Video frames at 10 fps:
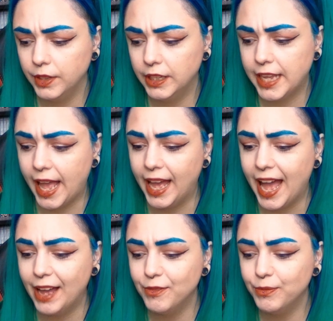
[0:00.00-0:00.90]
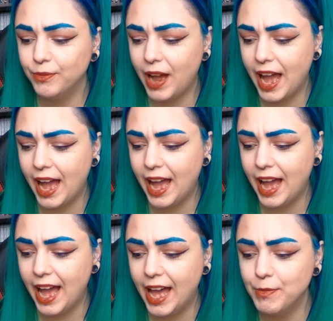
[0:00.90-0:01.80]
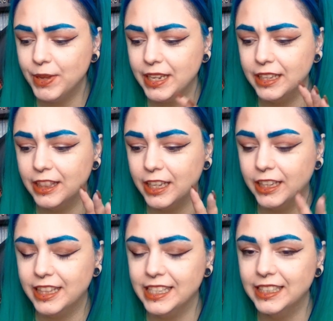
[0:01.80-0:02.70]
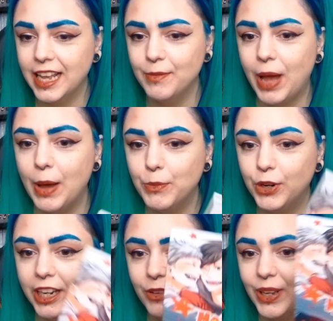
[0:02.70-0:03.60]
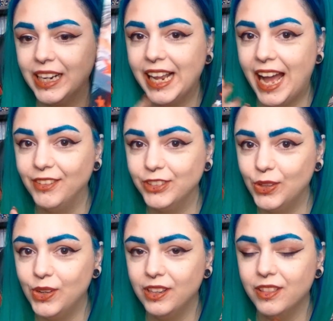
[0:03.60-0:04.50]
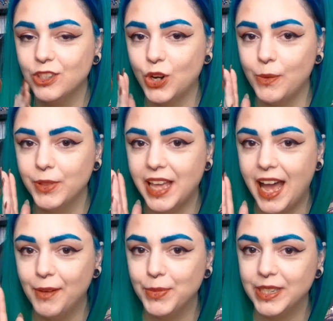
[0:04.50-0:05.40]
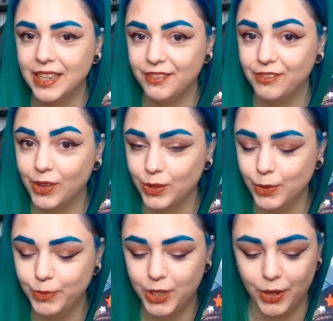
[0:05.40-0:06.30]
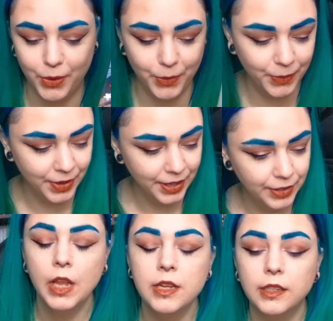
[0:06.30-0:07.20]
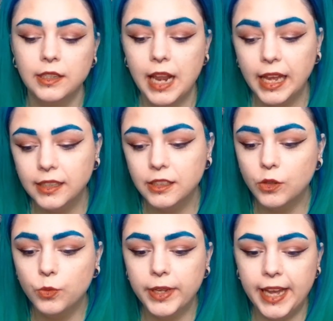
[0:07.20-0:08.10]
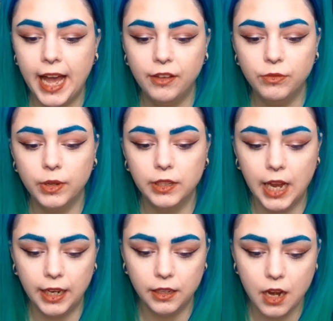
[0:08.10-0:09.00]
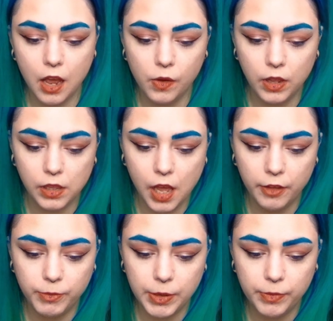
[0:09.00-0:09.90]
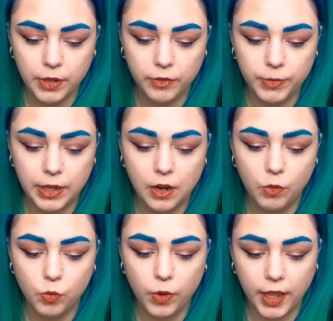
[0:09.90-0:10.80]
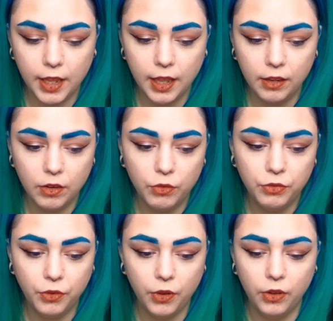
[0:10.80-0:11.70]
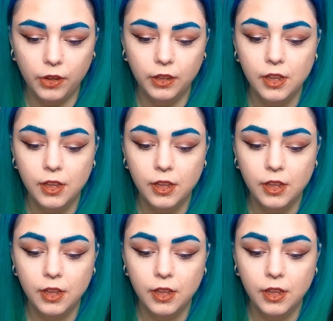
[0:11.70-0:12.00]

yeah, I'm happy that this came out pretty quickly after all of the drama that happened in volume 2. Next, we have one that I know a lot of people have been waiting for,